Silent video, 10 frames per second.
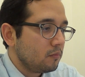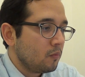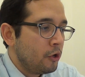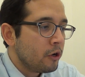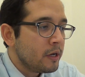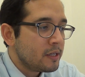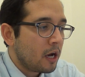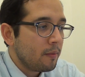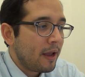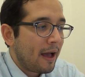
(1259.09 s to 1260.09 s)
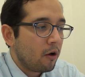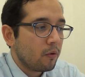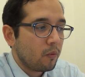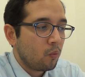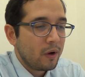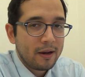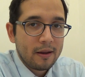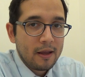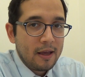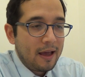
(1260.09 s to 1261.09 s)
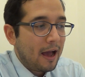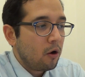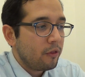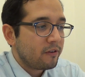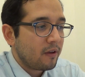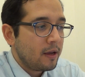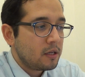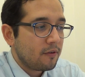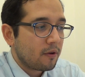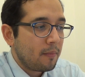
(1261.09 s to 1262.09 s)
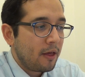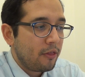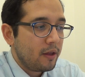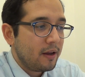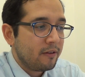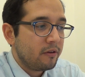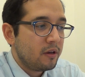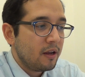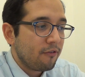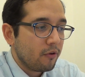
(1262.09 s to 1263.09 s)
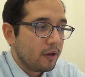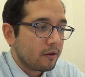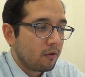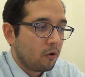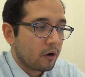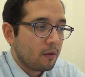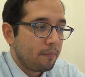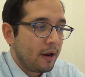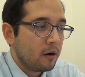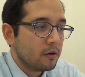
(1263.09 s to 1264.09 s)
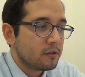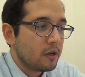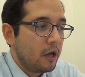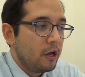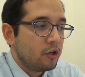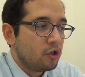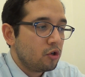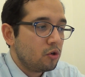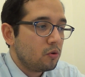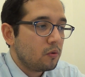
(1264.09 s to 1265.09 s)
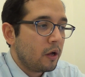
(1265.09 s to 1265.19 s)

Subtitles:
you're going to tell me how the scientific method is different or compares to